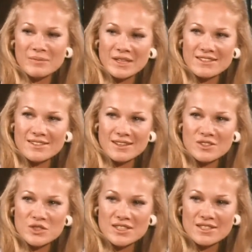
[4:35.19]
I mean, it's
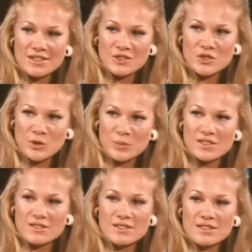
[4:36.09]
not just show
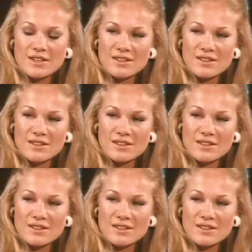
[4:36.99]
business.